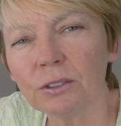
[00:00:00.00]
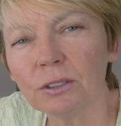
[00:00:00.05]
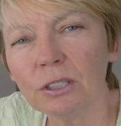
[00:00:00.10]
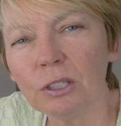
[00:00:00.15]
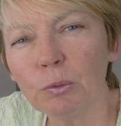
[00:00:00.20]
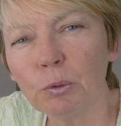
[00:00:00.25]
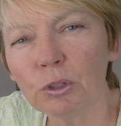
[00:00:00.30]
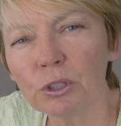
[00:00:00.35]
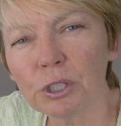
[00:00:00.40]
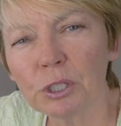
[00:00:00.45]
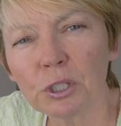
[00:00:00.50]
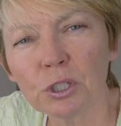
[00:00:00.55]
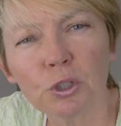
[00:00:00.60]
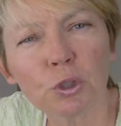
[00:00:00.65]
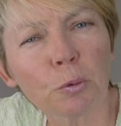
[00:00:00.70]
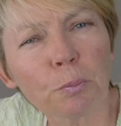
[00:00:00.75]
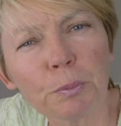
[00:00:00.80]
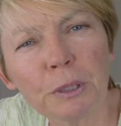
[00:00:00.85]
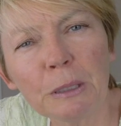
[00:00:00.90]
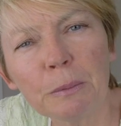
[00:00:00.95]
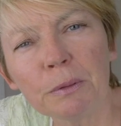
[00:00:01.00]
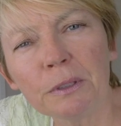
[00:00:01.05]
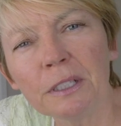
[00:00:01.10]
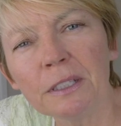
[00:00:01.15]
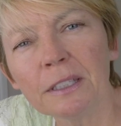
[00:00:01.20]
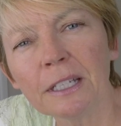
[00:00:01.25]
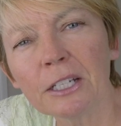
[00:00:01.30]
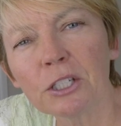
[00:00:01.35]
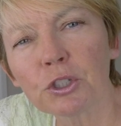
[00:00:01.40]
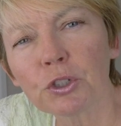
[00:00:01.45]
you want to stop people
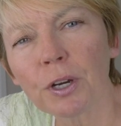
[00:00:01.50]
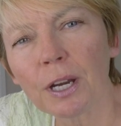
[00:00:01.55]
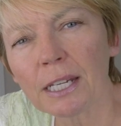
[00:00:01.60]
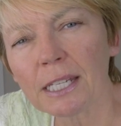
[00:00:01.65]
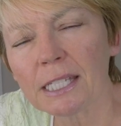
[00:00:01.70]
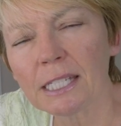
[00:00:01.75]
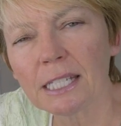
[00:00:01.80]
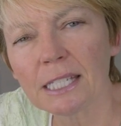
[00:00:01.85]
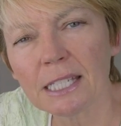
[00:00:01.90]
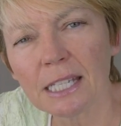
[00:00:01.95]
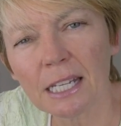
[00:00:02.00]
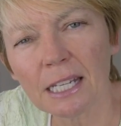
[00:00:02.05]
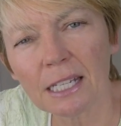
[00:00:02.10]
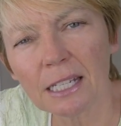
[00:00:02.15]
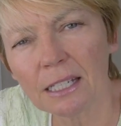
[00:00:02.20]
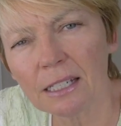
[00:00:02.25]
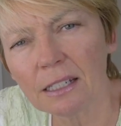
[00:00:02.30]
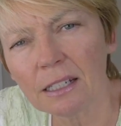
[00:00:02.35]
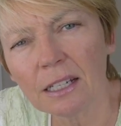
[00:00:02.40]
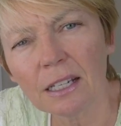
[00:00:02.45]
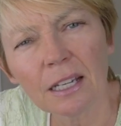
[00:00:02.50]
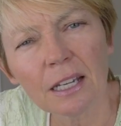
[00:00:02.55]
in their tracks to say,